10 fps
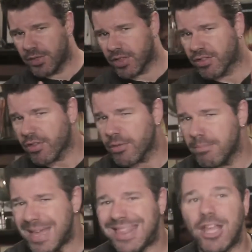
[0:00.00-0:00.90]
this doesn't
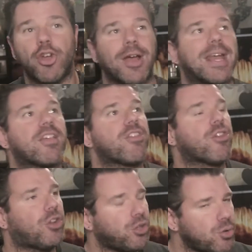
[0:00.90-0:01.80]
mean that you're
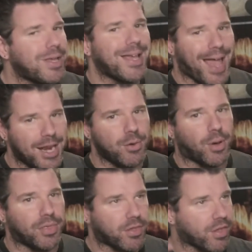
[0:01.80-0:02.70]
excluding
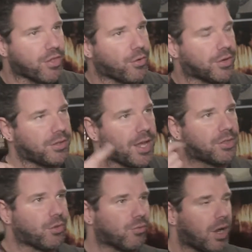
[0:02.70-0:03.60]
anyone. This is sort of like
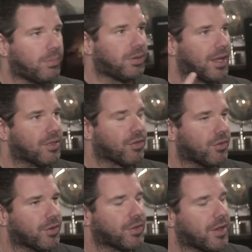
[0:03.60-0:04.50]
the rub, like
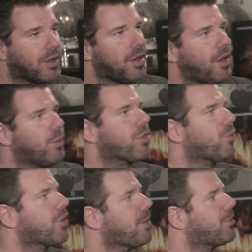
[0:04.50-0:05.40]
sort of the, what's the
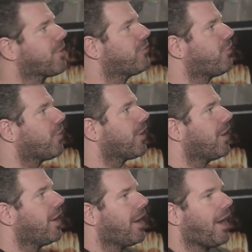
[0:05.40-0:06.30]
word I'm looking for?
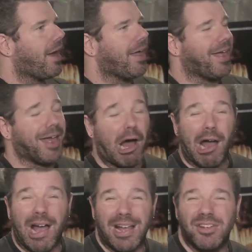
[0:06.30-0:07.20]

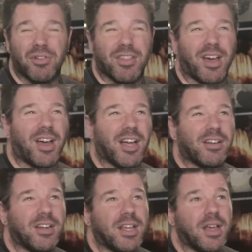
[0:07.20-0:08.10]
No, it's not
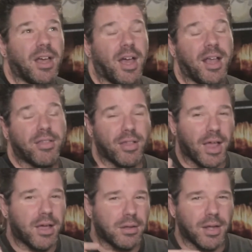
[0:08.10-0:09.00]
irony. It's
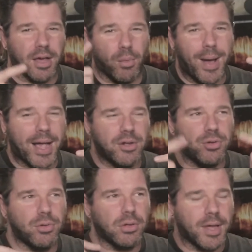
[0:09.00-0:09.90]
like a
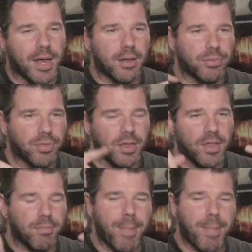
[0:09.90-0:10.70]
wackadoodle kind of thing that's